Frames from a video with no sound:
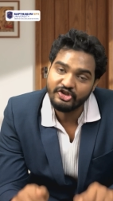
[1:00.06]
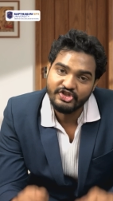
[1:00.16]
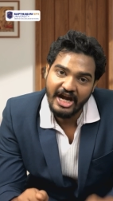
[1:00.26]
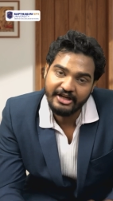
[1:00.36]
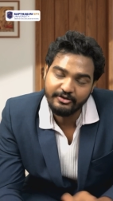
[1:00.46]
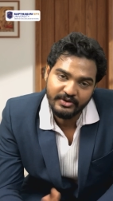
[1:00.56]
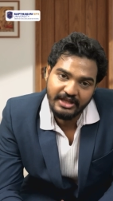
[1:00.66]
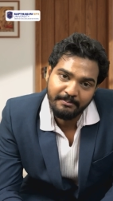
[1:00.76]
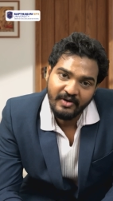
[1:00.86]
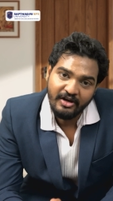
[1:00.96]
or chat with
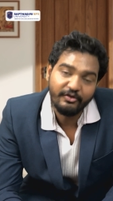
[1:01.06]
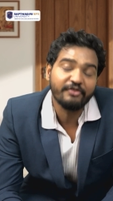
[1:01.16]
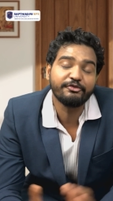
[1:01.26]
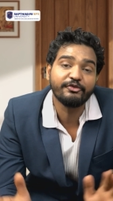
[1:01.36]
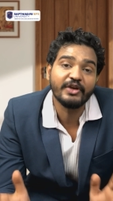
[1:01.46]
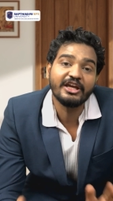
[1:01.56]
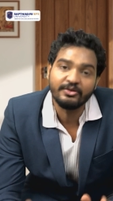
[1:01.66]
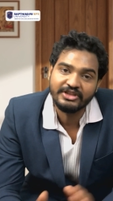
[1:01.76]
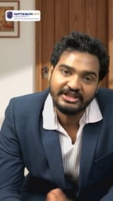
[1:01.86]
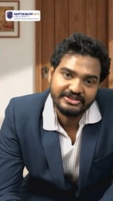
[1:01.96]
them for a free
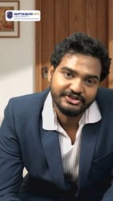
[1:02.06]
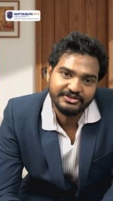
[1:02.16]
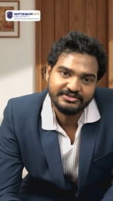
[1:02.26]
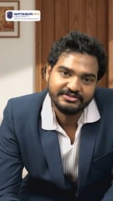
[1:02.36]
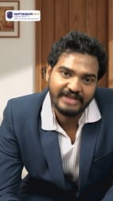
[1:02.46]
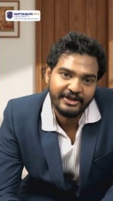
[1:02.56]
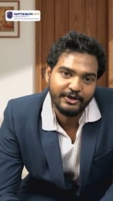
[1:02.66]
counseling session. Thank